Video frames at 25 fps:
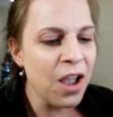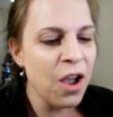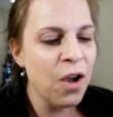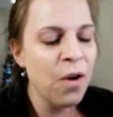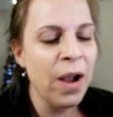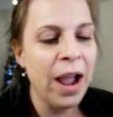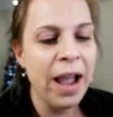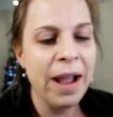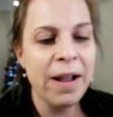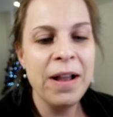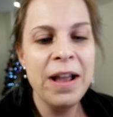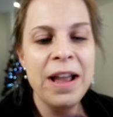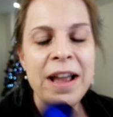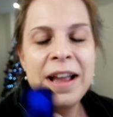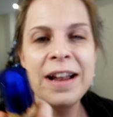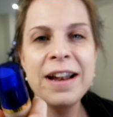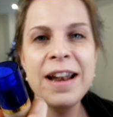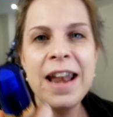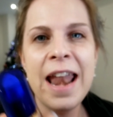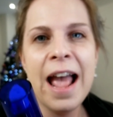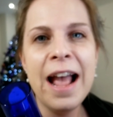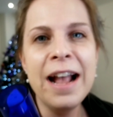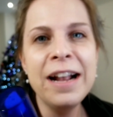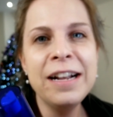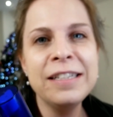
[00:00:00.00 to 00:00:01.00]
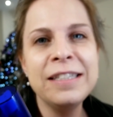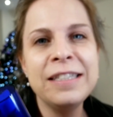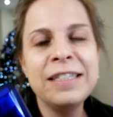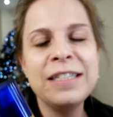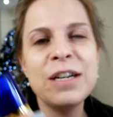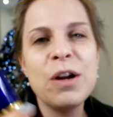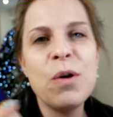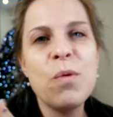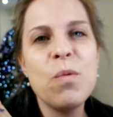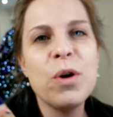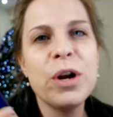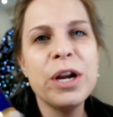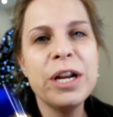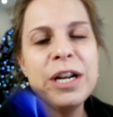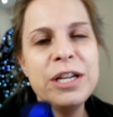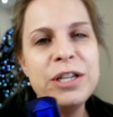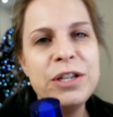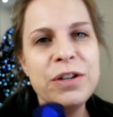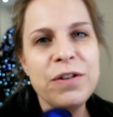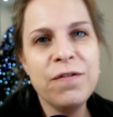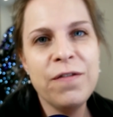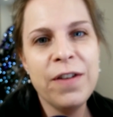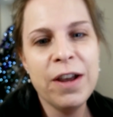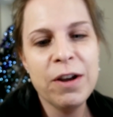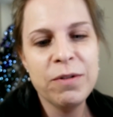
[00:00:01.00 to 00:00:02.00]
Okay, next we're gonna
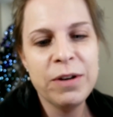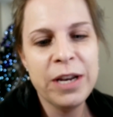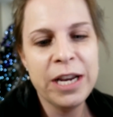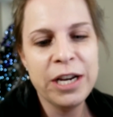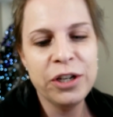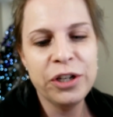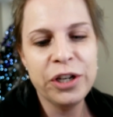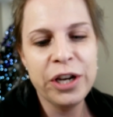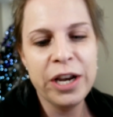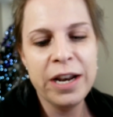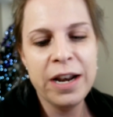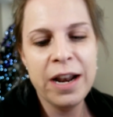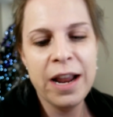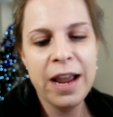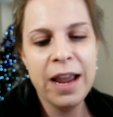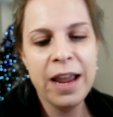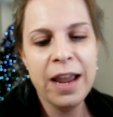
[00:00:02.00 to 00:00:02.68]
do foundation,